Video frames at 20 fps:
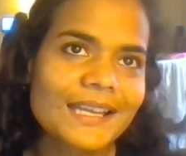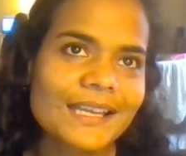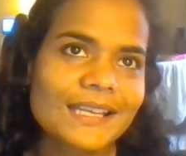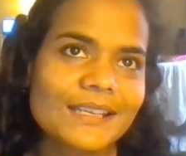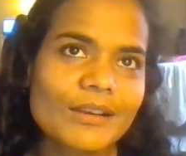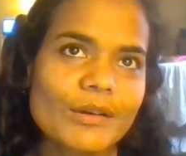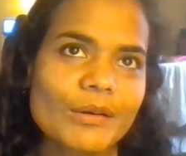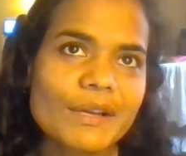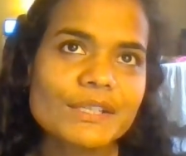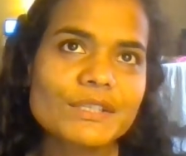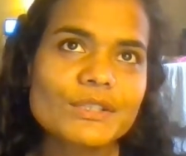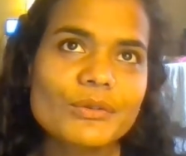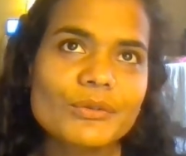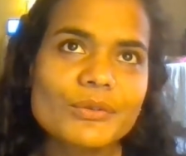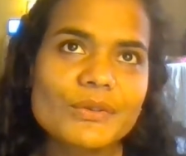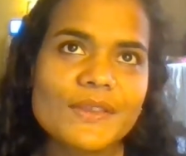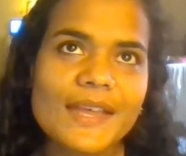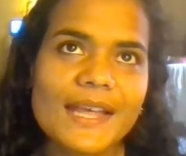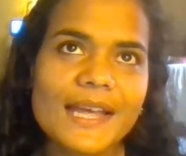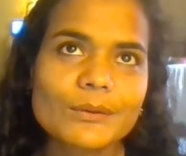Now, I know
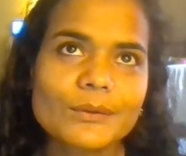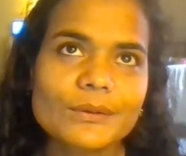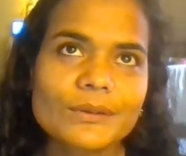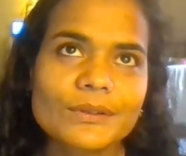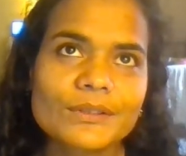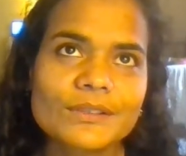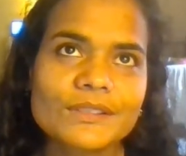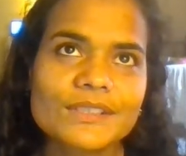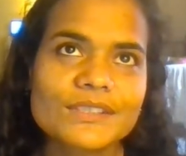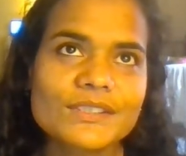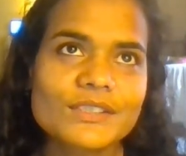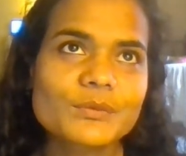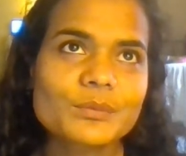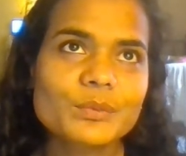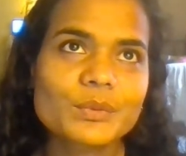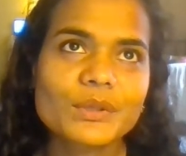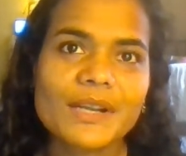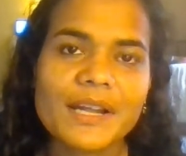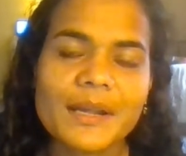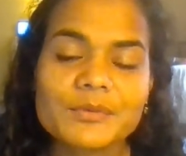that this is
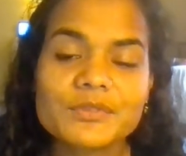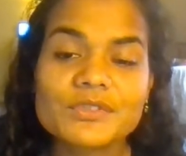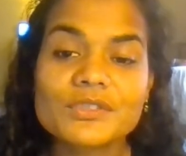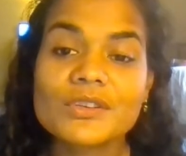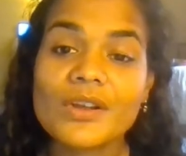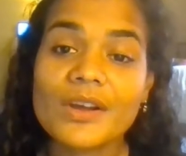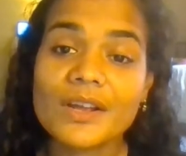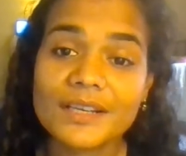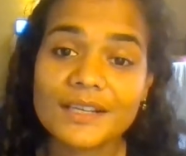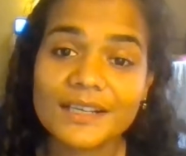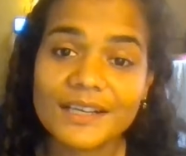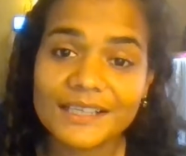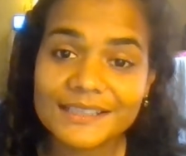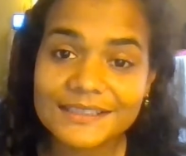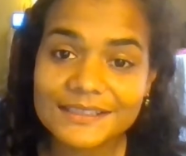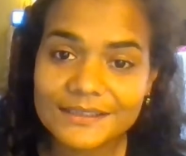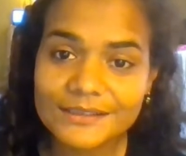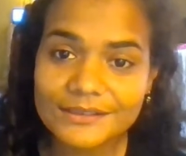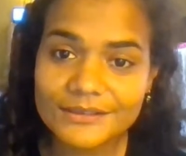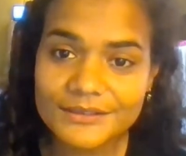perhaps not an
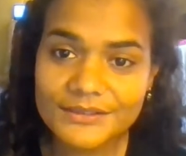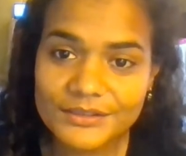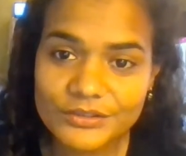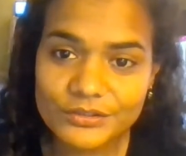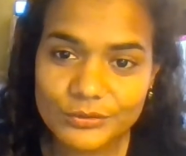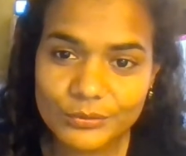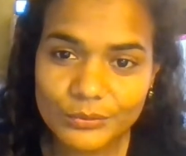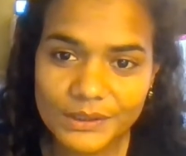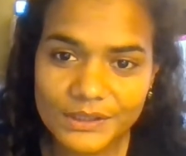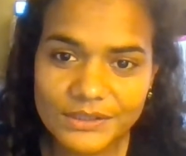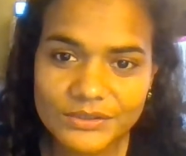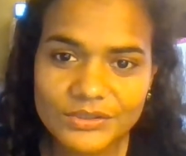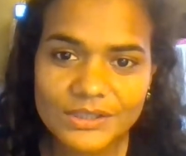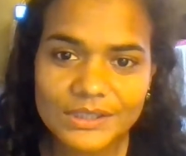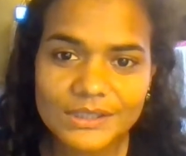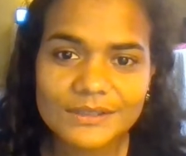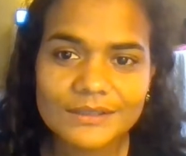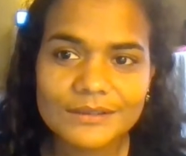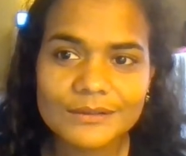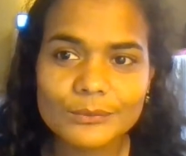ideal
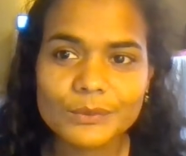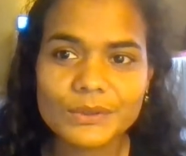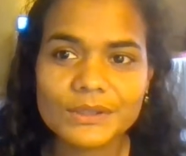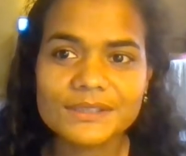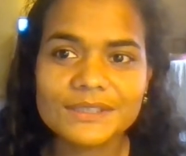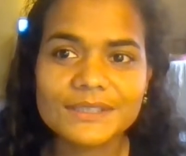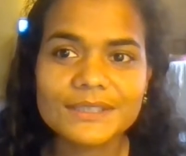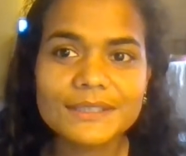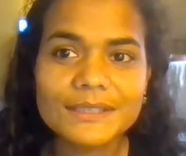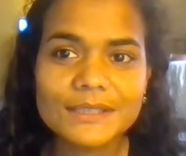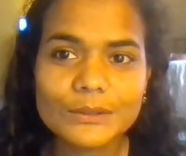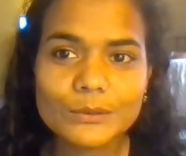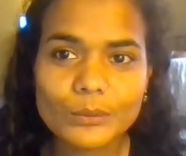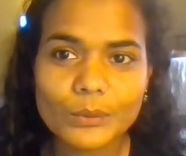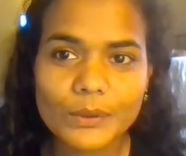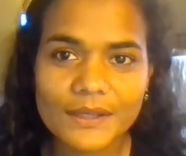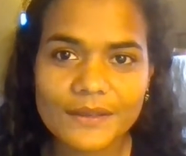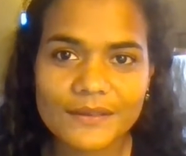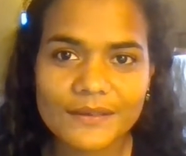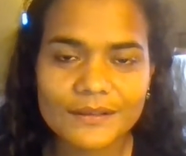situation. We're dealing
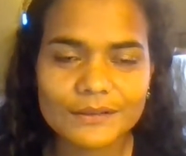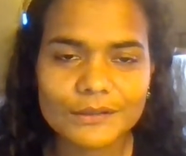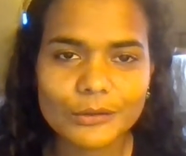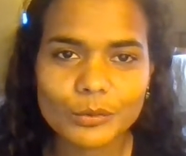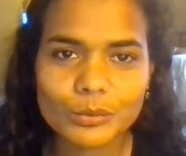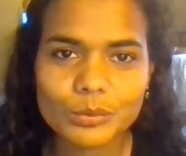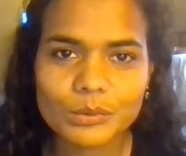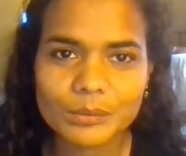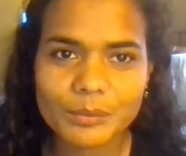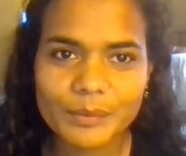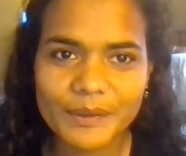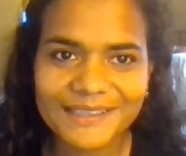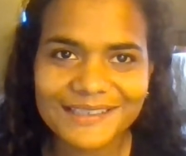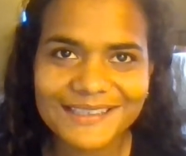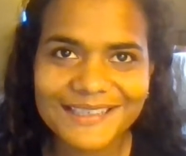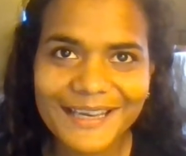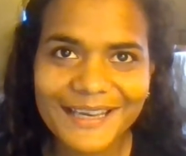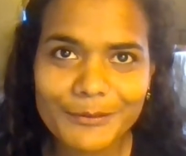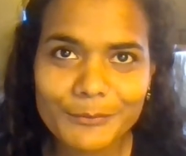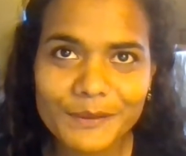with a global
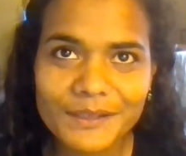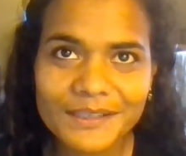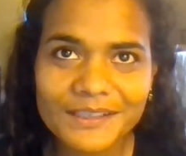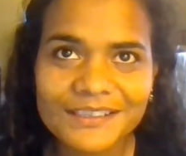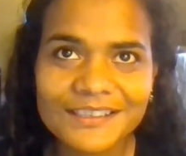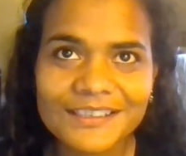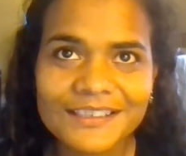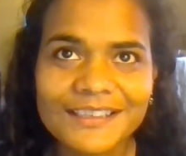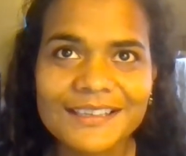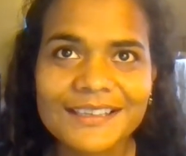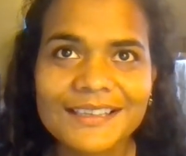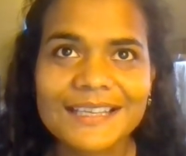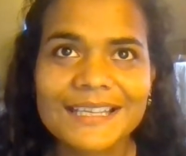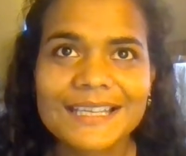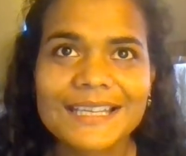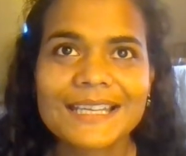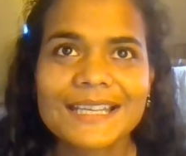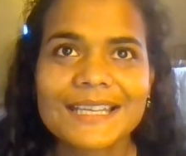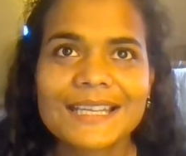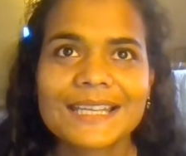pandemic.
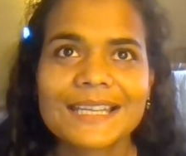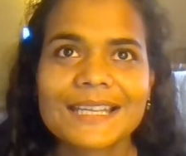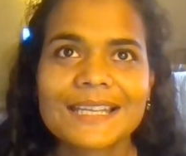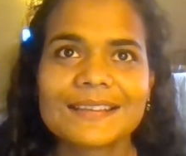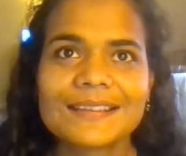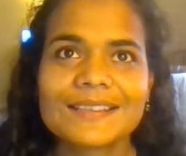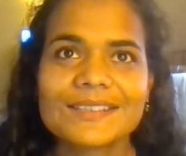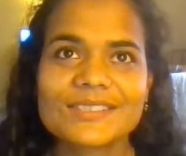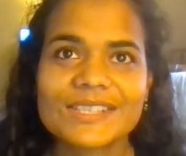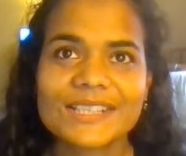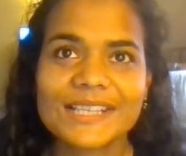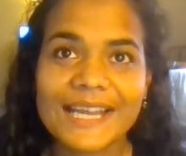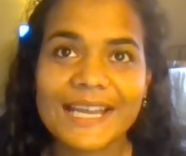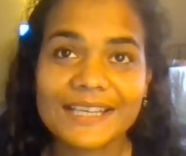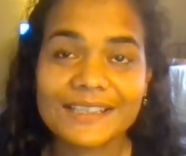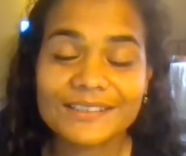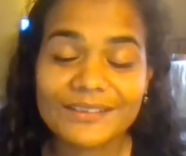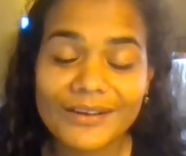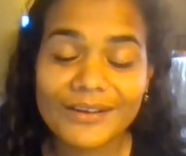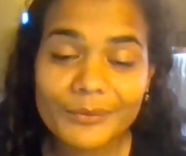There's an
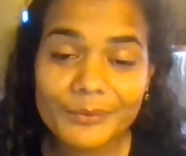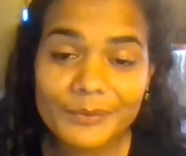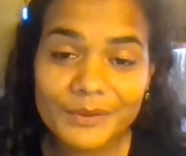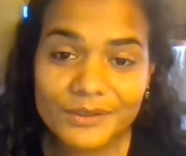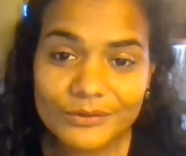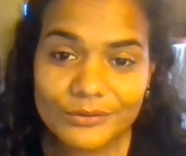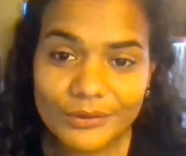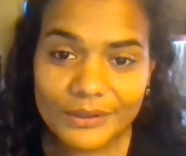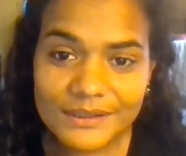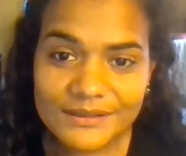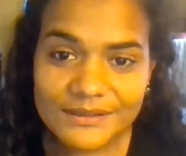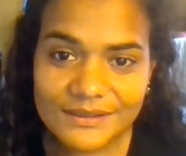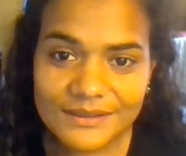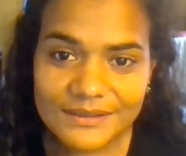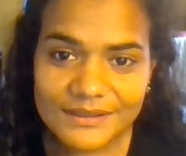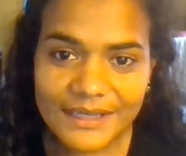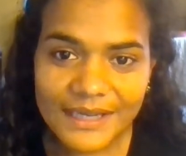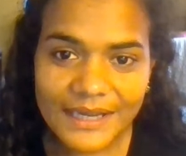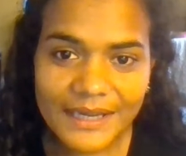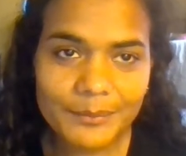economic
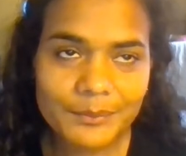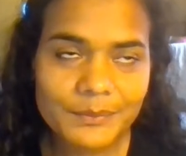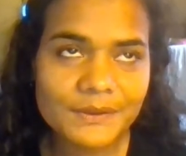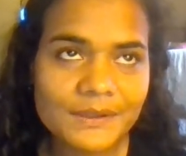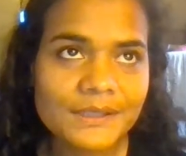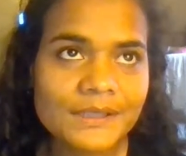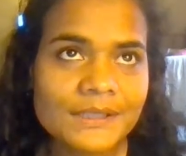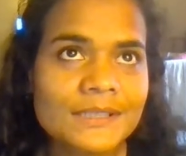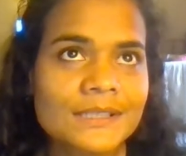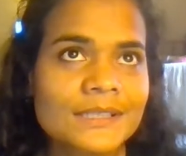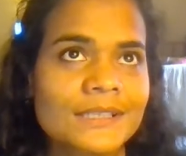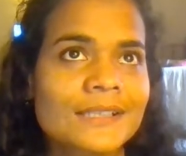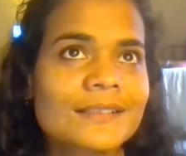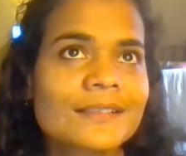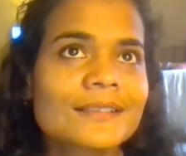crisis happening.